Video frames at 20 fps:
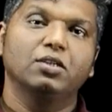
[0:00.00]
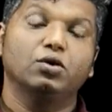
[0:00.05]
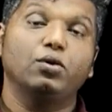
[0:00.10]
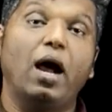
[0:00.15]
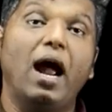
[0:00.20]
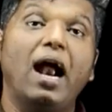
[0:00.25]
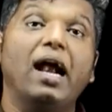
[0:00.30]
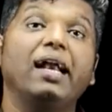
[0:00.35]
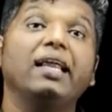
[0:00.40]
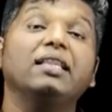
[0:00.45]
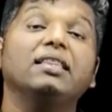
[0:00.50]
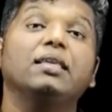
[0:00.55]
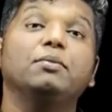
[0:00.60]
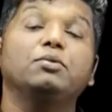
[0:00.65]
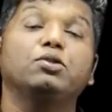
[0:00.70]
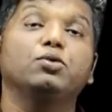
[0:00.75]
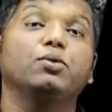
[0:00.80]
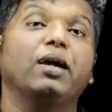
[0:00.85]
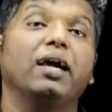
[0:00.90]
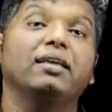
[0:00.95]
So adding
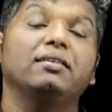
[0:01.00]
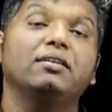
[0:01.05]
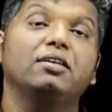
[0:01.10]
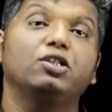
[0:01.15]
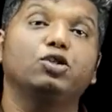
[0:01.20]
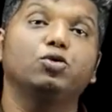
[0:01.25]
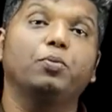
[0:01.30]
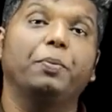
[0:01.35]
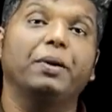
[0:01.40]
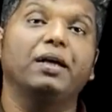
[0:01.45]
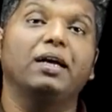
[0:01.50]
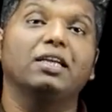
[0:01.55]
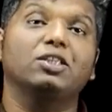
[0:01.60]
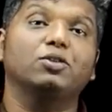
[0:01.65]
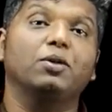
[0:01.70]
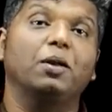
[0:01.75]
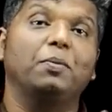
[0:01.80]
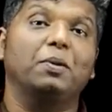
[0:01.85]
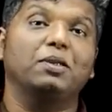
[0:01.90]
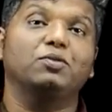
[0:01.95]
them together, 2 pi
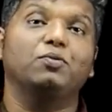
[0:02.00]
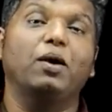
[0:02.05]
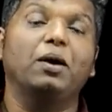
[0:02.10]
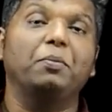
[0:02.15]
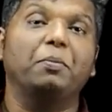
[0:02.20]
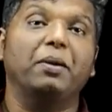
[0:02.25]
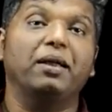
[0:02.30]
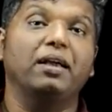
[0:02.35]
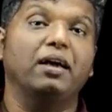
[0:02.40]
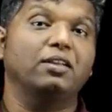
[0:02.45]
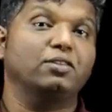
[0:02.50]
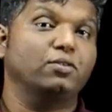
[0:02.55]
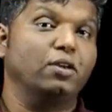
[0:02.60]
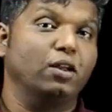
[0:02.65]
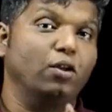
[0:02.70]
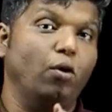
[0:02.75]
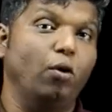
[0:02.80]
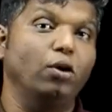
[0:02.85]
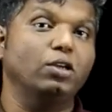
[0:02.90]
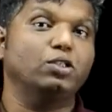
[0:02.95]
r square plus 1 pi r
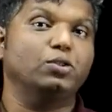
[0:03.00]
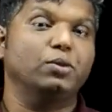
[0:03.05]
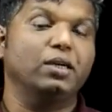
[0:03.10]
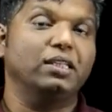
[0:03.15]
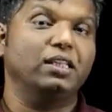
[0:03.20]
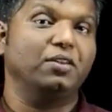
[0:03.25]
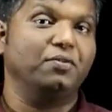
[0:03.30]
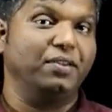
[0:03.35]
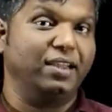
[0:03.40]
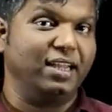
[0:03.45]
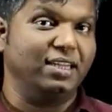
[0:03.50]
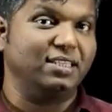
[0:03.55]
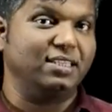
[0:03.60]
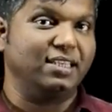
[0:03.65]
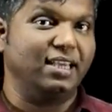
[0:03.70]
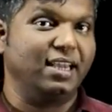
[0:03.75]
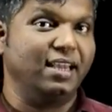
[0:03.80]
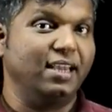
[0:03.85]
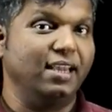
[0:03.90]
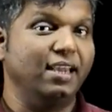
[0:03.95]
square, all together we can
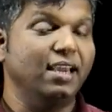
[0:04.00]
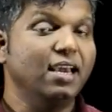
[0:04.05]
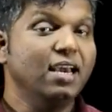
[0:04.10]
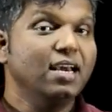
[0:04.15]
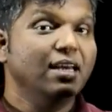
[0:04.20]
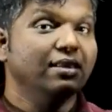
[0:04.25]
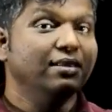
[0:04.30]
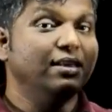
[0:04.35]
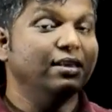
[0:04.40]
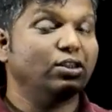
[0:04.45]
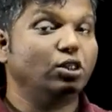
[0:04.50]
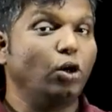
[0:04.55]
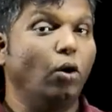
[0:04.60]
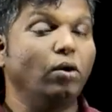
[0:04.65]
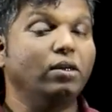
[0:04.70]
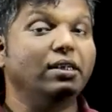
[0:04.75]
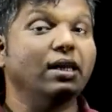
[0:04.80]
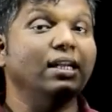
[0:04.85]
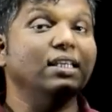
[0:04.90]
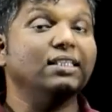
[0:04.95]
say the
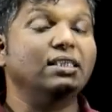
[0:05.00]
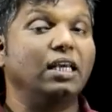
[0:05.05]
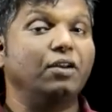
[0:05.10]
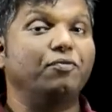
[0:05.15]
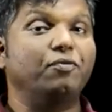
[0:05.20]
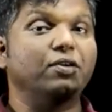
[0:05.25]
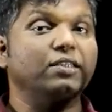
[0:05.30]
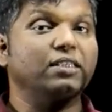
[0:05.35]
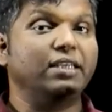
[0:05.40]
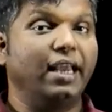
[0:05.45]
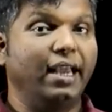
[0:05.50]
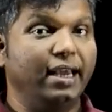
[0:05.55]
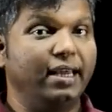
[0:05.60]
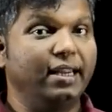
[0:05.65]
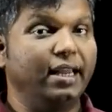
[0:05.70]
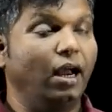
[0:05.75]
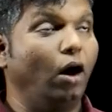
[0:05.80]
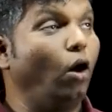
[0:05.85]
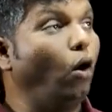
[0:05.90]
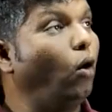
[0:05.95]
total surface
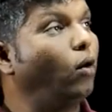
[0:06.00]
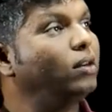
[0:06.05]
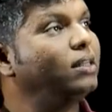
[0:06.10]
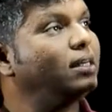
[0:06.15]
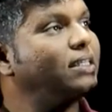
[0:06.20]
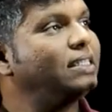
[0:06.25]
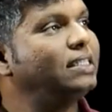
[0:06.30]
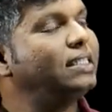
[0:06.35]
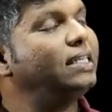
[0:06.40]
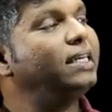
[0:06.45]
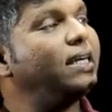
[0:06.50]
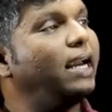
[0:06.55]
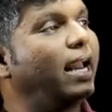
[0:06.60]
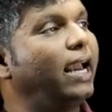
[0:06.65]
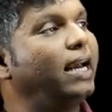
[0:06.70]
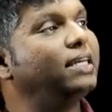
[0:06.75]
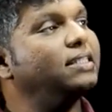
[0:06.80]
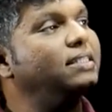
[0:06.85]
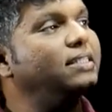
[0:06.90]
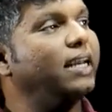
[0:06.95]
area, or the
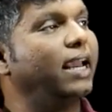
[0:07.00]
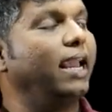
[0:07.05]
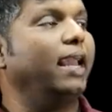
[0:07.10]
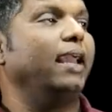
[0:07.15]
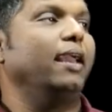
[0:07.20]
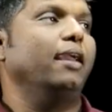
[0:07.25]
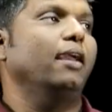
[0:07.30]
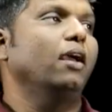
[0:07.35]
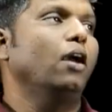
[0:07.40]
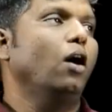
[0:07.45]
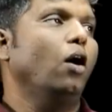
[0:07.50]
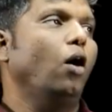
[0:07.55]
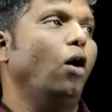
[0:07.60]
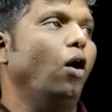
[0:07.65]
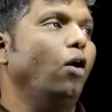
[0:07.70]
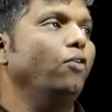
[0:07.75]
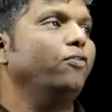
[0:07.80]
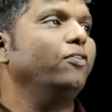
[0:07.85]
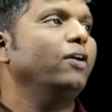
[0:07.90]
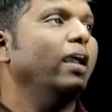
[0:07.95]
Tsa
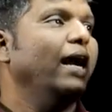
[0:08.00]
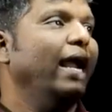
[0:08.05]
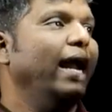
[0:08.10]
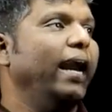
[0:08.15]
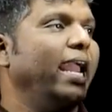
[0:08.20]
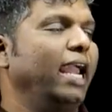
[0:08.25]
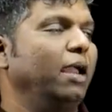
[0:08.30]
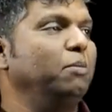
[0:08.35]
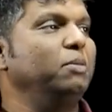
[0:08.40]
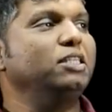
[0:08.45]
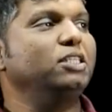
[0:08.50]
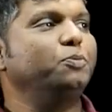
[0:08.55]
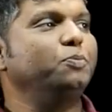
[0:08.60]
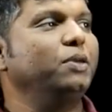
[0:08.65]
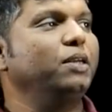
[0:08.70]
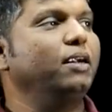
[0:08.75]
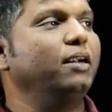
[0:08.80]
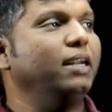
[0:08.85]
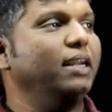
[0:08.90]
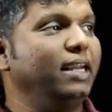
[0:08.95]
of a
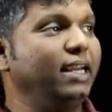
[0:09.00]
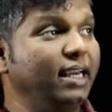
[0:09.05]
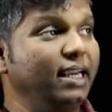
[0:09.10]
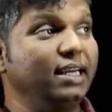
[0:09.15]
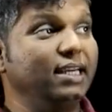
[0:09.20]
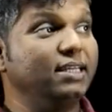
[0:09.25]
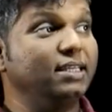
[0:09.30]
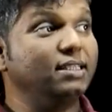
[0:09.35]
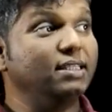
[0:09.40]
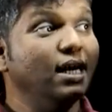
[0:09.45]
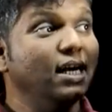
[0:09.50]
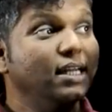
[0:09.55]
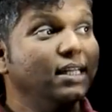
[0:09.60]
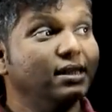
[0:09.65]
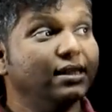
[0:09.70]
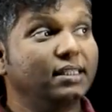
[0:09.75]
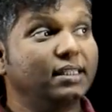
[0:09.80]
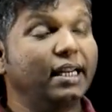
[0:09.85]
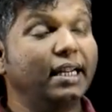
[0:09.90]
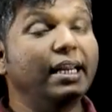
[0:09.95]
hemisphere is
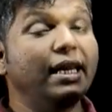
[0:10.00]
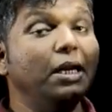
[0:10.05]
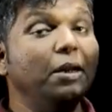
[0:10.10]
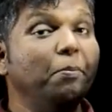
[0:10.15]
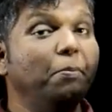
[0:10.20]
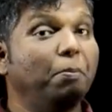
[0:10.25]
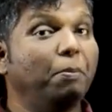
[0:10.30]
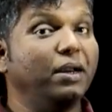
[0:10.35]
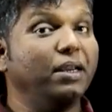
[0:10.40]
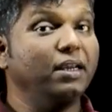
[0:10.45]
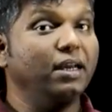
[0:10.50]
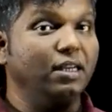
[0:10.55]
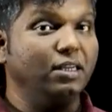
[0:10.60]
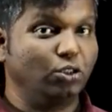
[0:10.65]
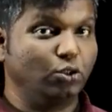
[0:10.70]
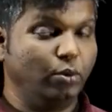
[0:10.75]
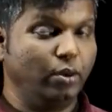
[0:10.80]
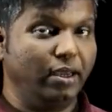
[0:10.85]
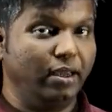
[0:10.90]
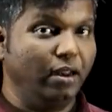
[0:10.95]
3 pi r
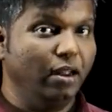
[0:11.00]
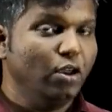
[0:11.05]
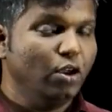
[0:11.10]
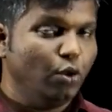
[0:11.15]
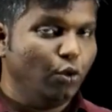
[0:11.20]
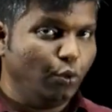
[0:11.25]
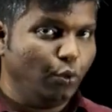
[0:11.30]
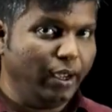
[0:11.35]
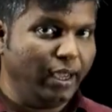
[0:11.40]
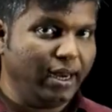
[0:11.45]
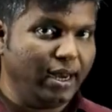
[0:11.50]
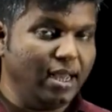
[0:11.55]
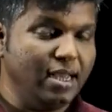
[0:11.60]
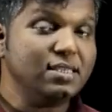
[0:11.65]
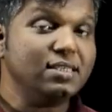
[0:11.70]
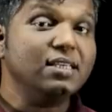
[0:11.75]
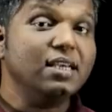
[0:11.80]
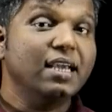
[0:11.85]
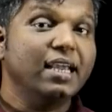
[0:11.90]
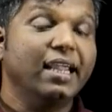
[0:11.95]
square,
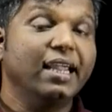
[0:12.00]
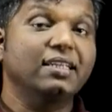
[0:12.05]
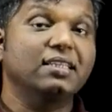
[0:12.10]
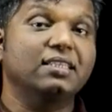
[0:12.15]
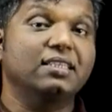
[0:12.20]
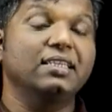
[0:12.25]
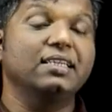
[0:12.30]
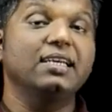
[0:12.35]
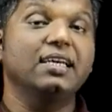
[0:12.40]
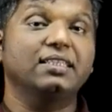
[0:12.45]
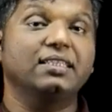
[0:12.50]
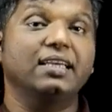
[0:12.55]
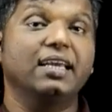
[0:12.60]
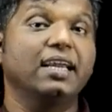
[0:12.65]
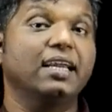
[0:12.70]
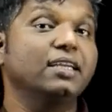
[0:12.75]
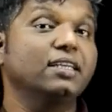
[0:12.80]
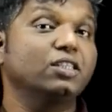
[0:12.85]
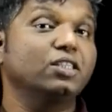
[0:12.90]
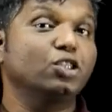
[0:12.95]
whereas its
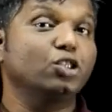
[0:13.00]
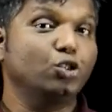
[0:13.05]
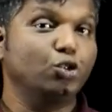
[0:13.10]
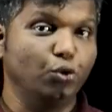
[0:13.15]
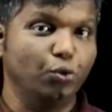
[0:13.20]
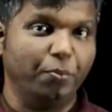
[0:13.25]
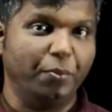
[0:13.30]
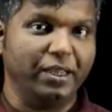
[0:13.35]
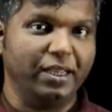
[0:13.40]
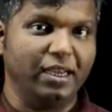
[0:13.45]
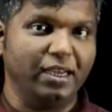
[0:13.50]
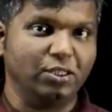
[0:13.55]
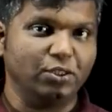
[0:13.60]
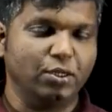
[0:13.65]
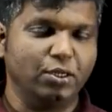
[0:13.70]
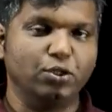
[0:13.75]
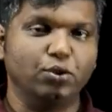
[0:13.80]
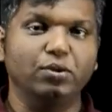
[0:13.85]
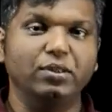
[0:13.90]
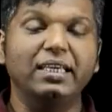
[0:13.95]
Csa is 2 pi r
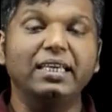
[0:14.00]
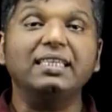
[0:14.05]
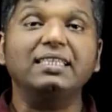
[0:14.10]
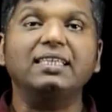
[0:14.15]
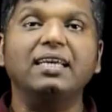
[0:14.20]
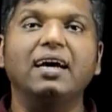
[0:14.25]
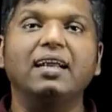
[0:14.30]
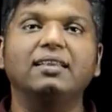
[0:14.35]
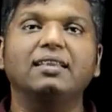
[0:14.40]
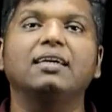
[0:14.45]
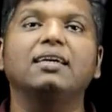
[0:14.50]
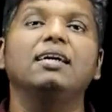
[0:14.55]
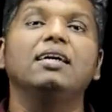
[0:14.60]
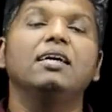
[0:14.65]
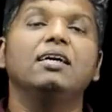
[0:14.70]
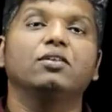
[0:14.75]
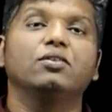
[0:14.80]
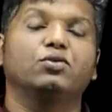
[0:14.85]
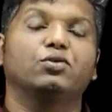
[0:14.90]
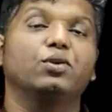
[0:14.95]
square. So these are
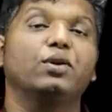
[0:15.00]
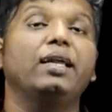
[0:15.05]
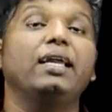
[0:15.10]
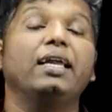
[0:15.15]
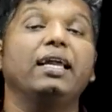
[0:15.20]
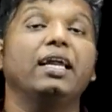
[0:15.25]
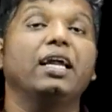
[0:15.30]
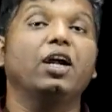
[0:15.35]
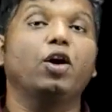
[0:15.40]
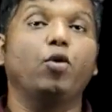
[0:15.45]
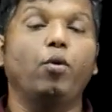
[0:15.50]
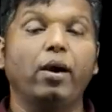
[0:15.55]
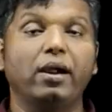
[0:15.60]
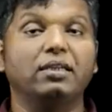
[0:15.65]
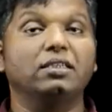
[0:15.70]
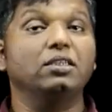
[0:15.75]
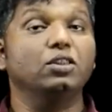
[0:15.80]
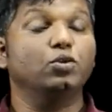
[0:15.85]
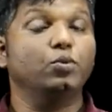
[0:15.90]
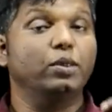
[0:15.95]
the three
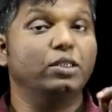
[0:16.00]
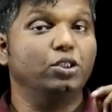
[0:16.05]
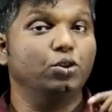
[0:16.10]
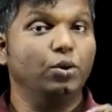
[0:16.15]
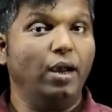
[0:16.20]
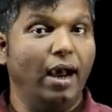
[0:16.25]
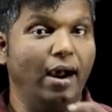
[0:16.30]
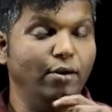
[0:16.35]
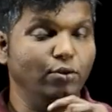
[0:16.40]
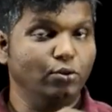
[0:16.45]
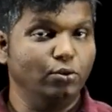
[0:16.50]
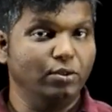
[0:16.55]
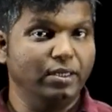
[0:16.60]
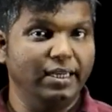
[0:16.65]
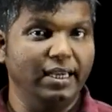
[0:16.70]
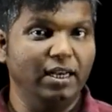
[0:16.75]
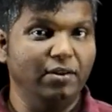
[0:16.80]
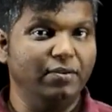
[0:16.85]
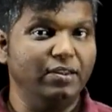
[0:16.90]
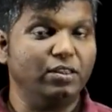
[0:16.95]
equations which you have to
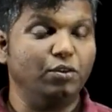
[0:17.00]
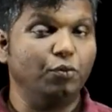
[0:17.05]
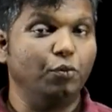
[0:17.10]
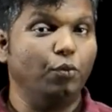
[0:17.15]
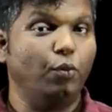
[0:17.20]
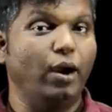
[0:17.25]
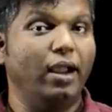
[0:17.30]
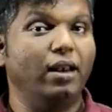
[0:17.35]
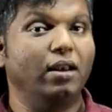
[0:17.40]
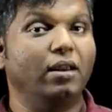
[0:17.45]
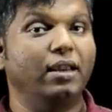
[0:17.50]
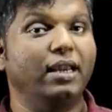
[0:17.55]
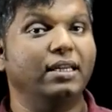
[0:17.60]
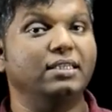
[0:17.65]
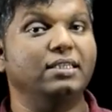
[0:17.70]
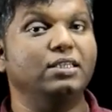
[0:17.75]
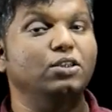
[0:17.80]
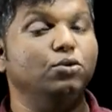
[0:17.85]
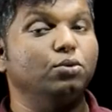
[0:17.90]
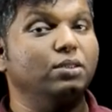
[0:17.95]
deal with while
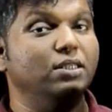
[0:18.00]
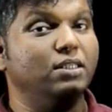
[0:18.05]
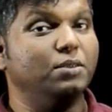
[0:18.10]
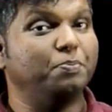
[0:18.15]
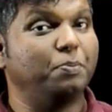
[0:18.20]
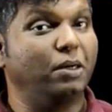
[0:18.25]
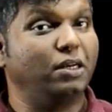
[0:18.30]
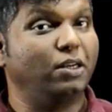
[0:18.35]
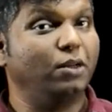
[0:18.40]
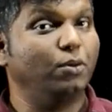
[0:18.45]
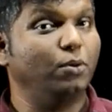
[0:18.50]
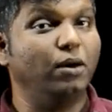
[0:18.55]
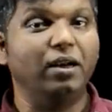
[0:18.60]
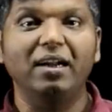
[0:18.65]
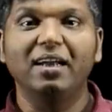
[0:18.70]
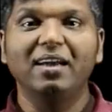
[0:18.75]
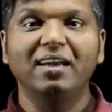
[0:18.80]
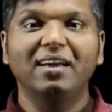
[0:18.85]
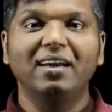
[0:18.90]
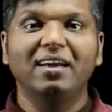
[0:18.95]
getting into this particular